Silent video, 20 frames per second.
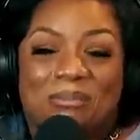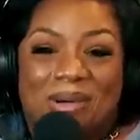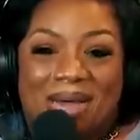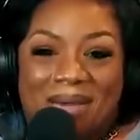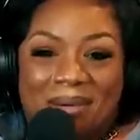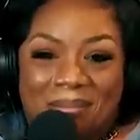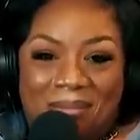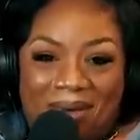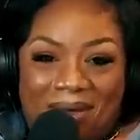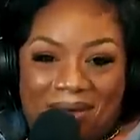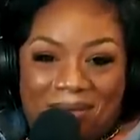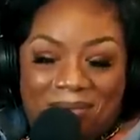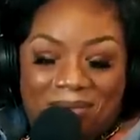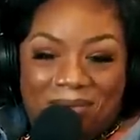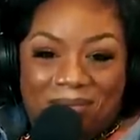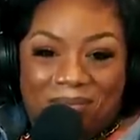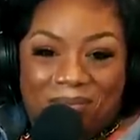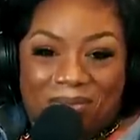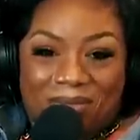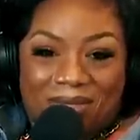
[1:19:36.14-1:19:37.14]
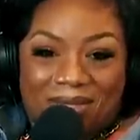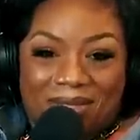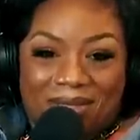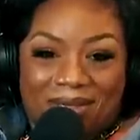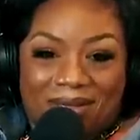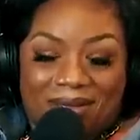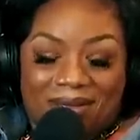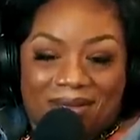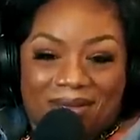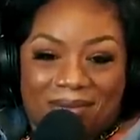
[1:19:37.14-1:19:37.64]
My mama
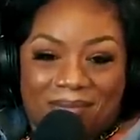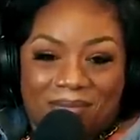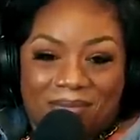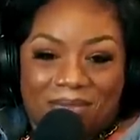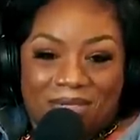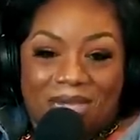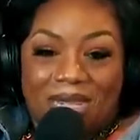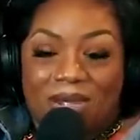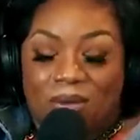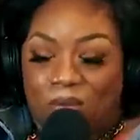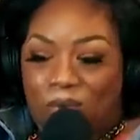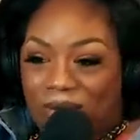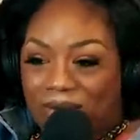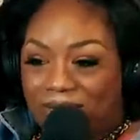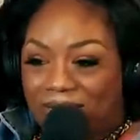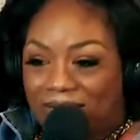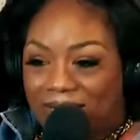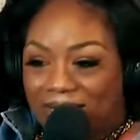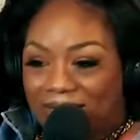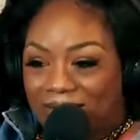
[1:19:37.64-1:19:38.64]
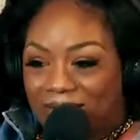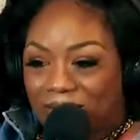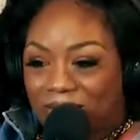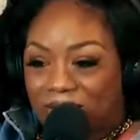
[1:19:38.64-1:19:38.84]
uh, had one leg